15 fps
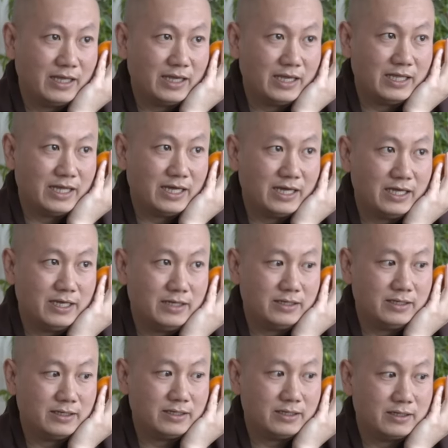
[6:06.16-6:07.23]
and I
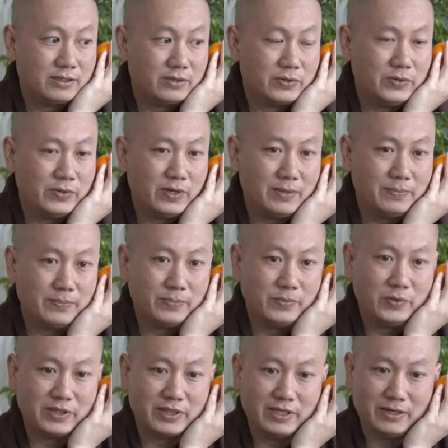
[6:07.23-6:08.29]
grew up
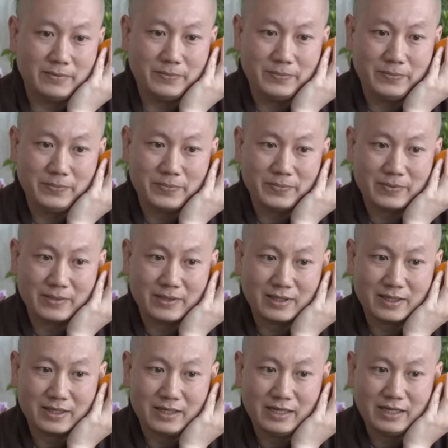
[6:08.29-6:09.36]
with them.
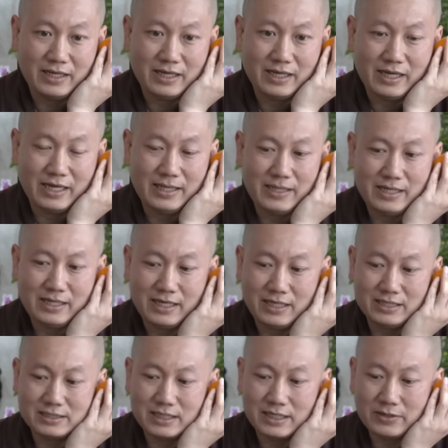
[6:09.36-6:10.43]
And then
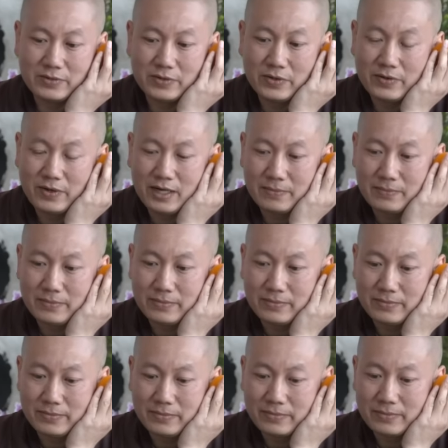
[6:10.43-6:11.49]
as I grow
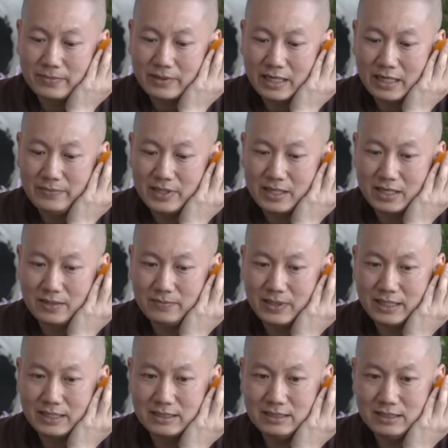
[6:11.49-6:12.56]
up, I become
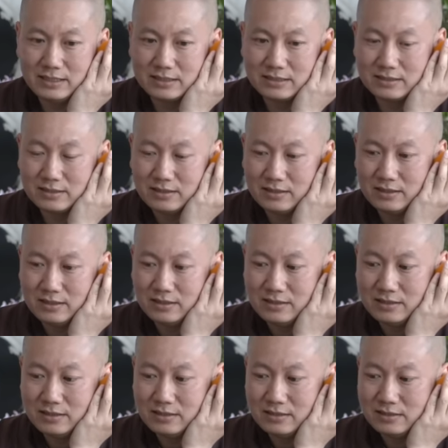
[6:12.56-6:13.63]
like this,
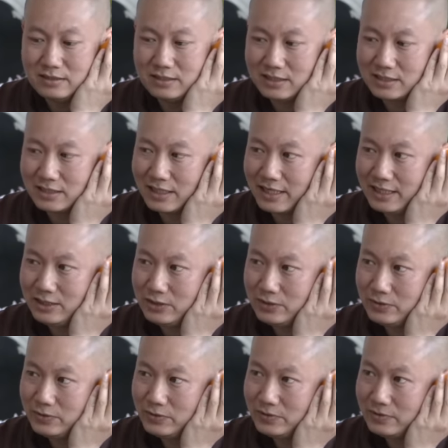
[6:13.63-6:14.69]
just like
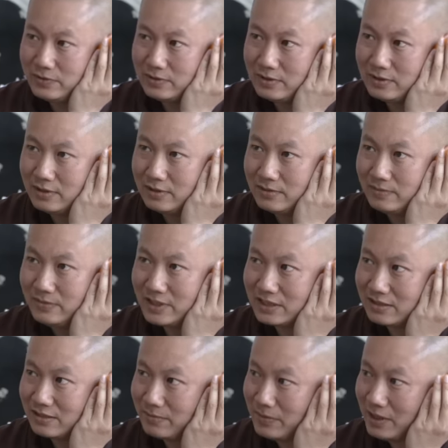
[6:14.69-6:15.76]
you,
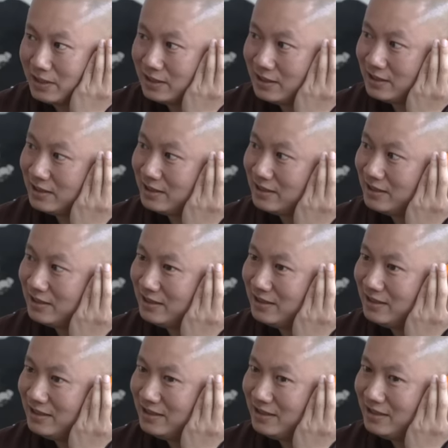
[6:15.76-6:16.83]
Mr. Monk.
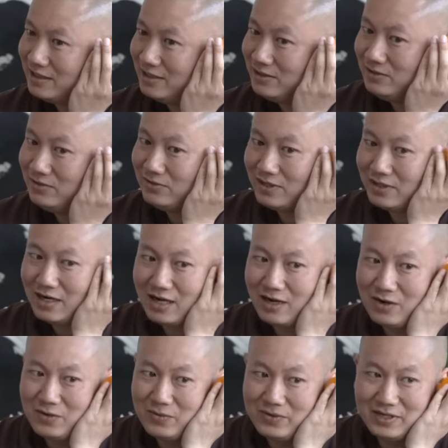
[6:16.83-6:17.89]
You are not
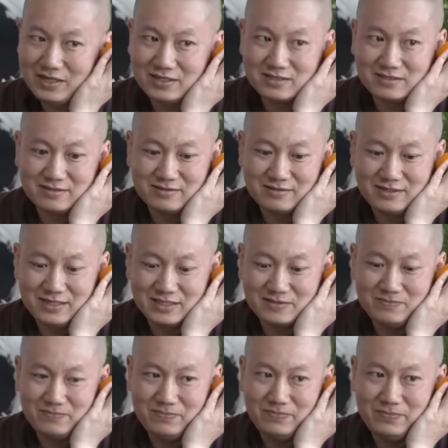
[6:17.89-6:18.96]
always this
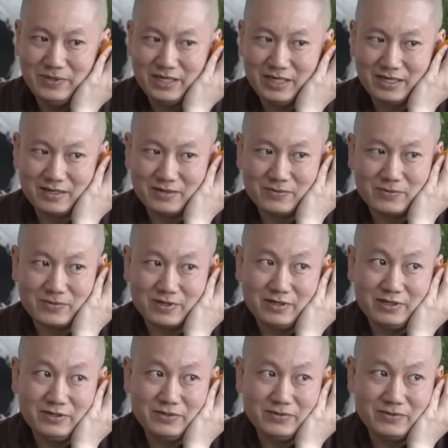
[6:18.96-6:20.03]
big, were
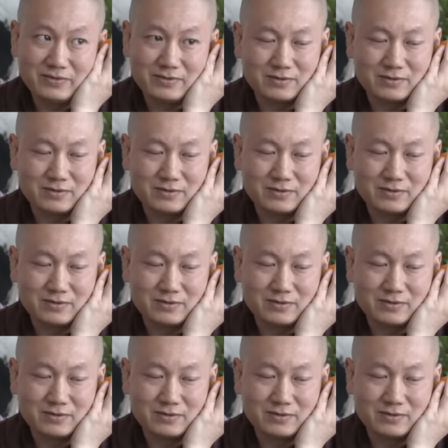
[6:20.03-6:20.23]
you?